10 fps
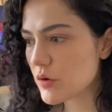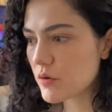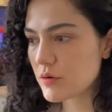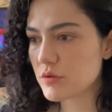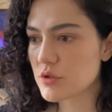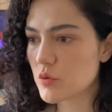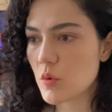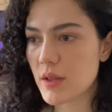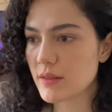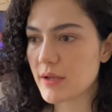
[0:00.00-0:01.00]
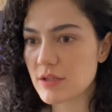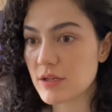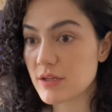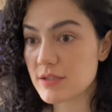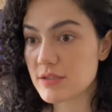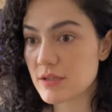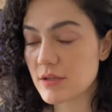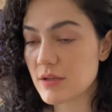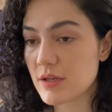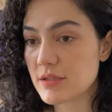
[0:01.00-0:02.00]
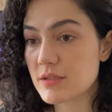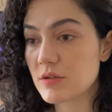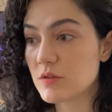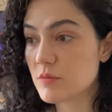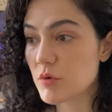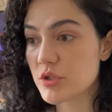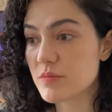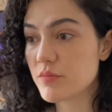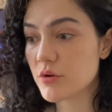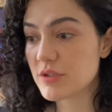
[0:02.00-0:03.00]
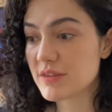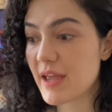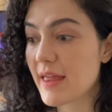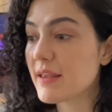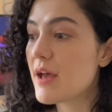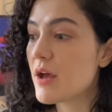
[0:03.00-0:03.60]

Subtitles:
Or do you want like, is it the most important that